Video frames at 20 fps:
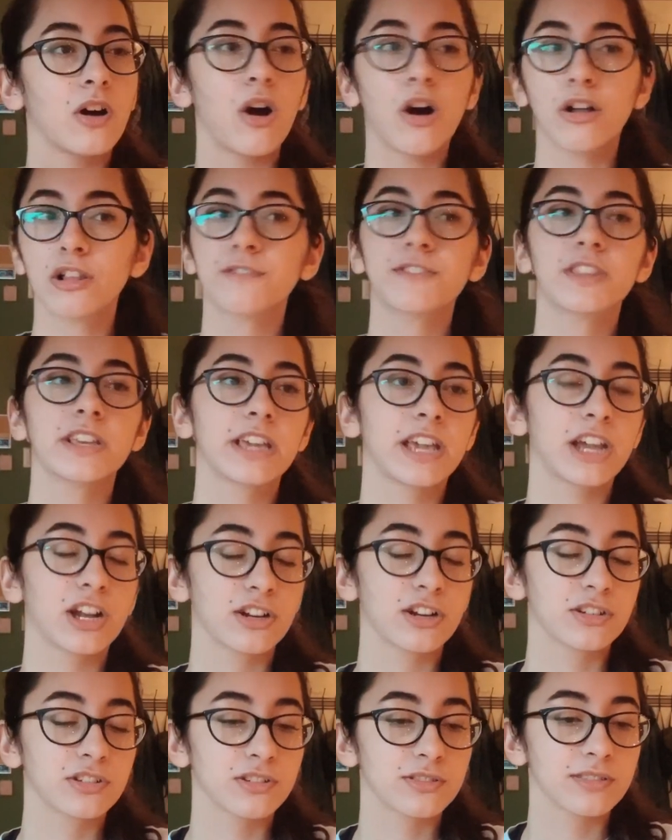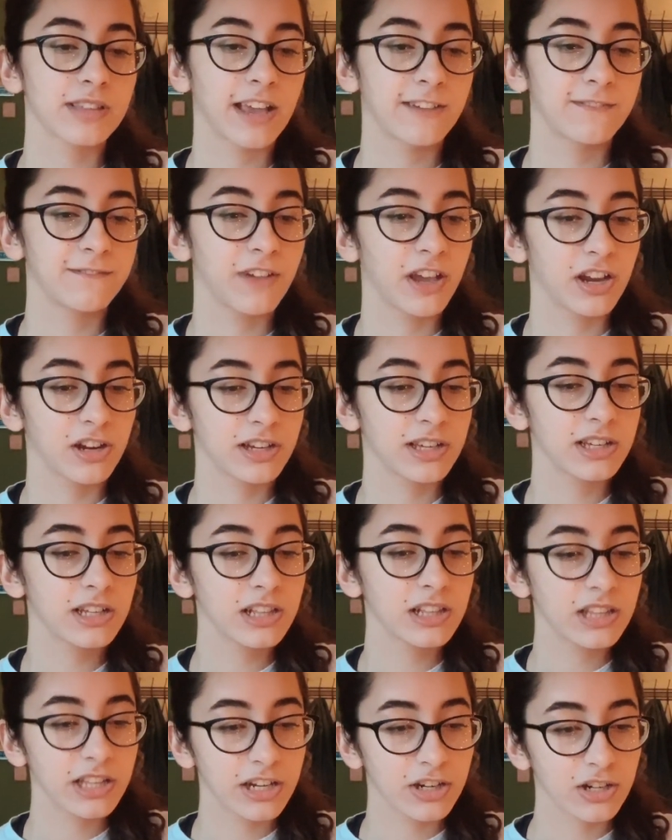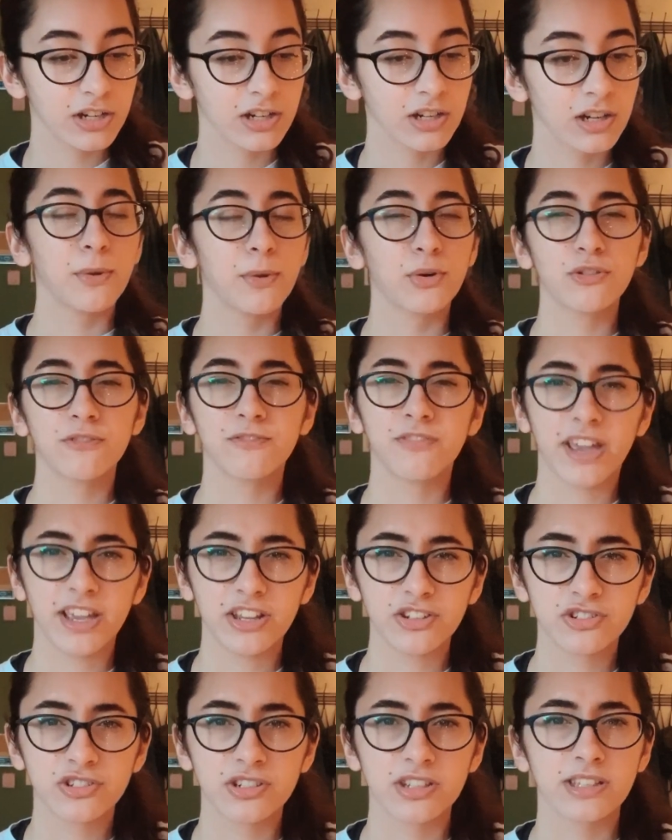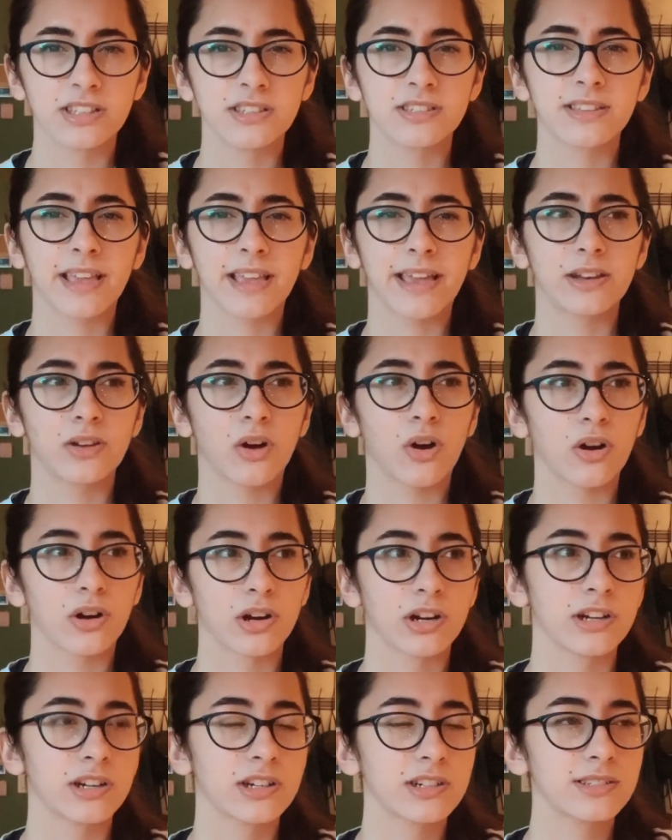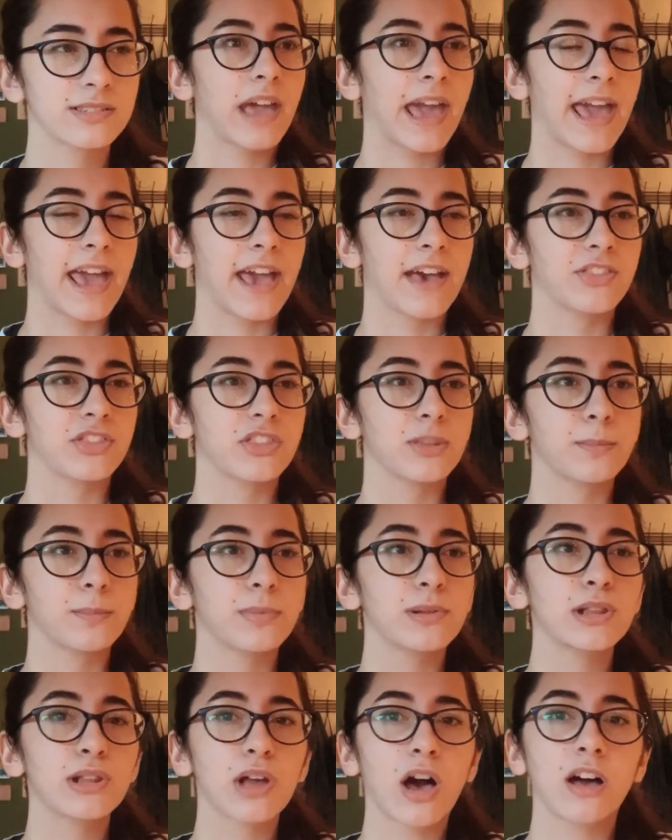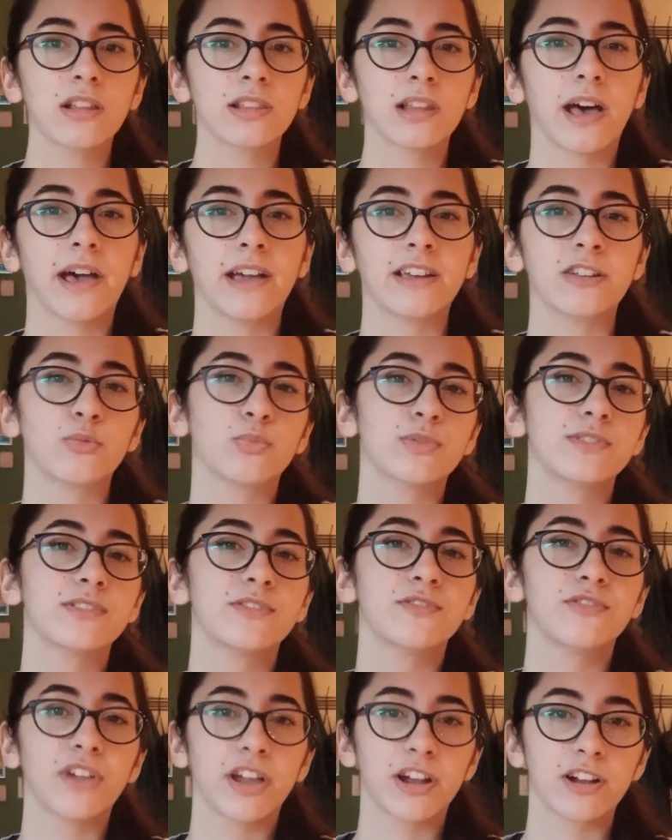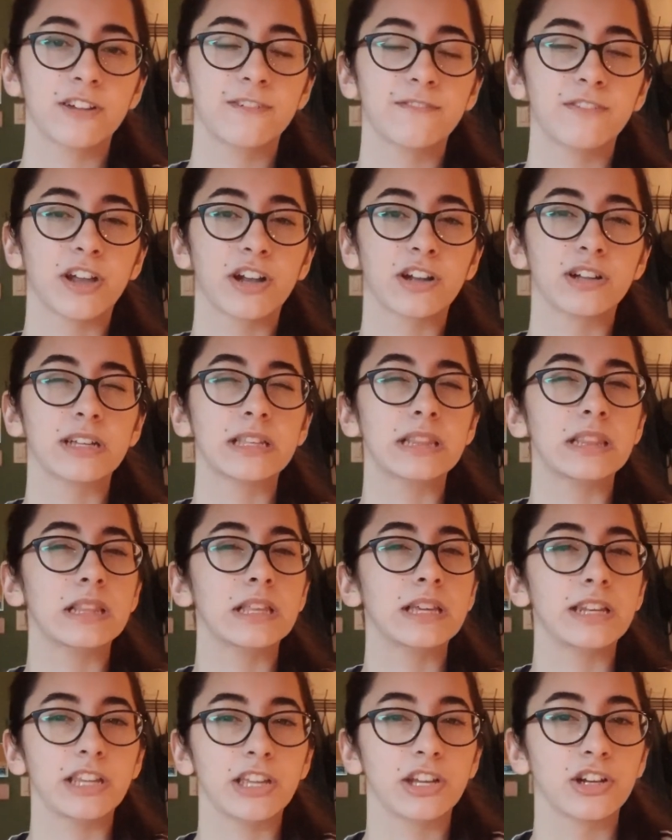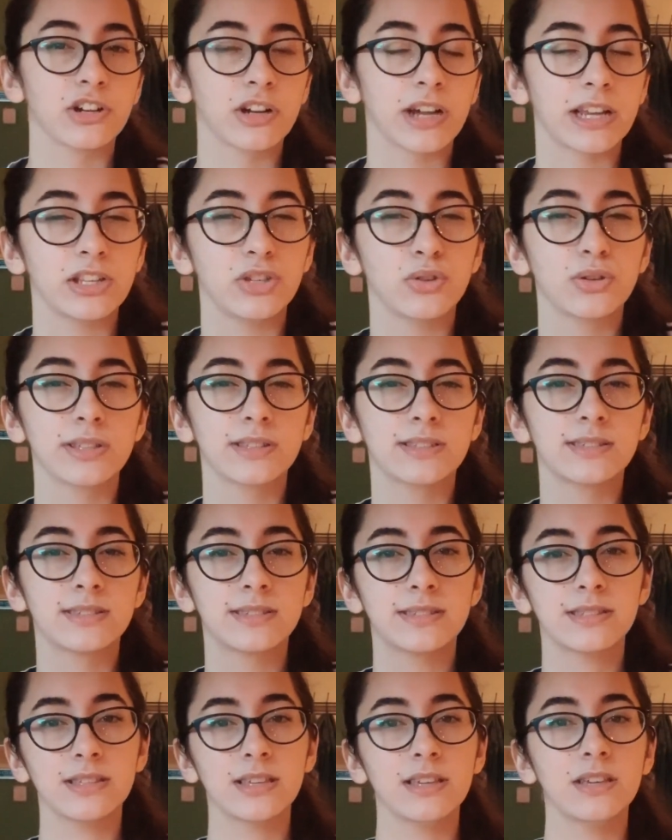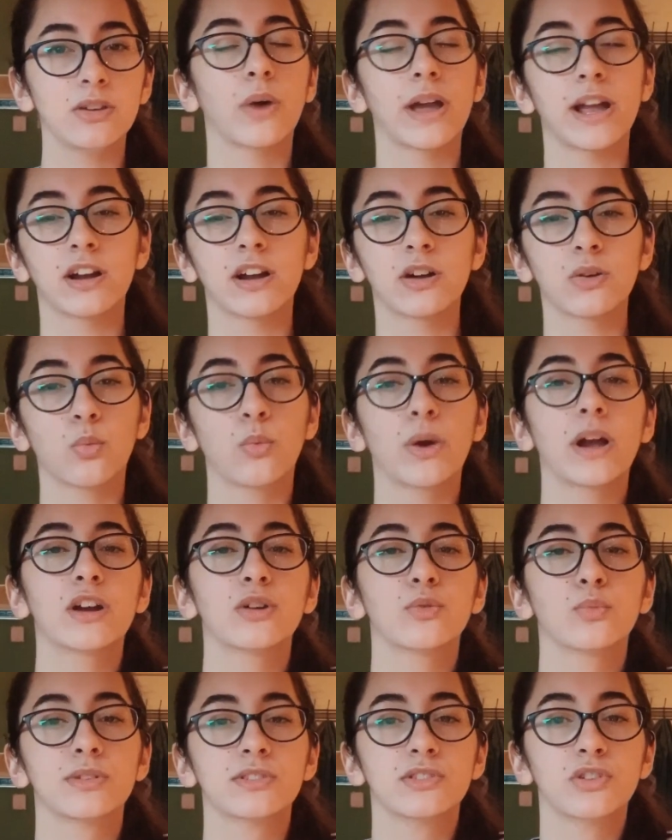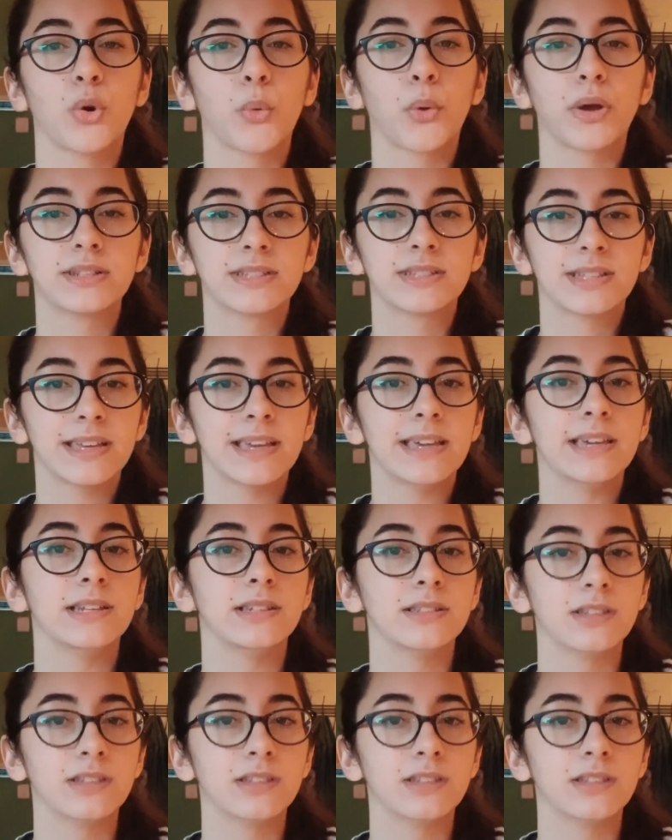All of the characters had very clear motivations and arcs, and the plot line was very, very linear, and you could see where it was going to end